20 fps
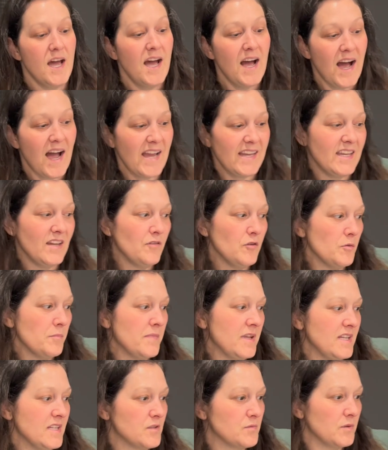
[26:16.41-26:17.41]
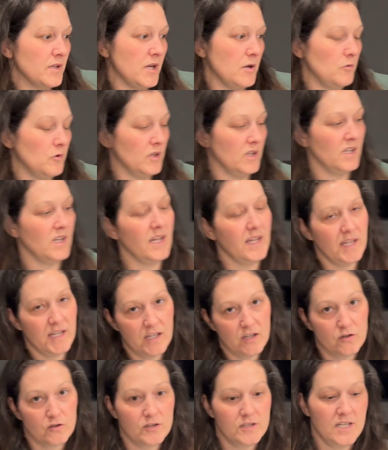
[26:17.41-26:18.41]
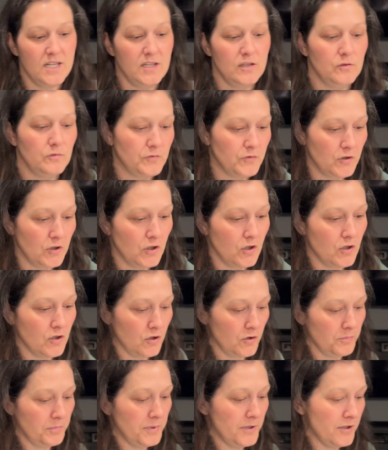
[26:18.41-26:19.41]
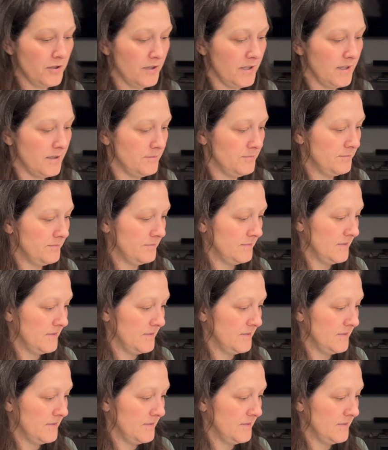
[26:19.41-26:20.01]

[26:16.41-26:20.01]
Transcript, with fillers: I give them these when I want to like entertain them for a longer period.